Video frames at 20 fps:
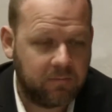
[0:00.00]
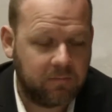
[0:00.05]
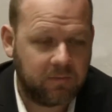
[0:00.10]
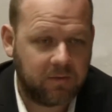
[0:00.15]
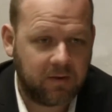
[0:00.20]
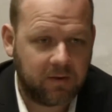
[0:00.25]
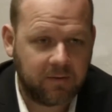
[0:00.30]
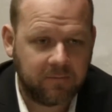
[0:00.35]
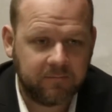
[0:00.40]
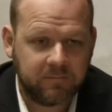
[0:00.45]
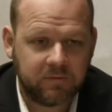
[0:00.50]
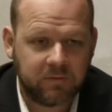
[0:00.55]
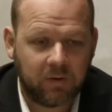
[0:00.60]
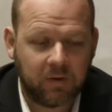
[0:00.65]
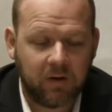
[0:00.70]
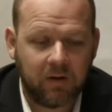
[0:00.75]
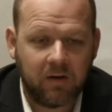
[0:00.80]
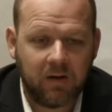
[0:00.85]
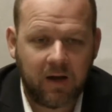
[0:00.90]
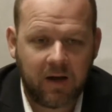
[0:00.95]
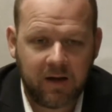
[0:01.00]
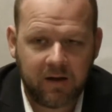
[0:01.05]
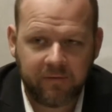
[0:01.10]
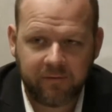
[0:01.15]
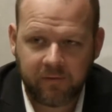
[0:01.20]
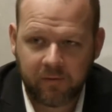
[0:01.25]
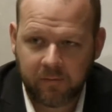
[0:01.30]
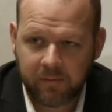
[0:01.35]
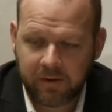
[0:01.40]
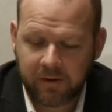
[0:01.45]
Okay, so a lot of
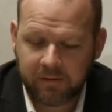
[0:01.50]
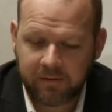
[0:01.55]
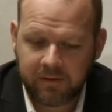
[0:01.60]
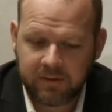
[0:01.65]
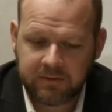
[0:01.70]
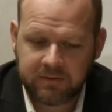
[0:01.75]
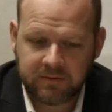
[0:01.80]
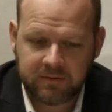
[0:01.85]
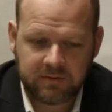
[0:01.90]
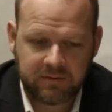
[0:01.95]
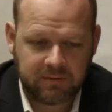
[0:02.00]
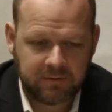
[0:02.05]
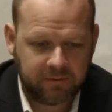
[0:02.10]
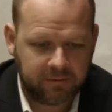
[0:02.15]
home health agencies,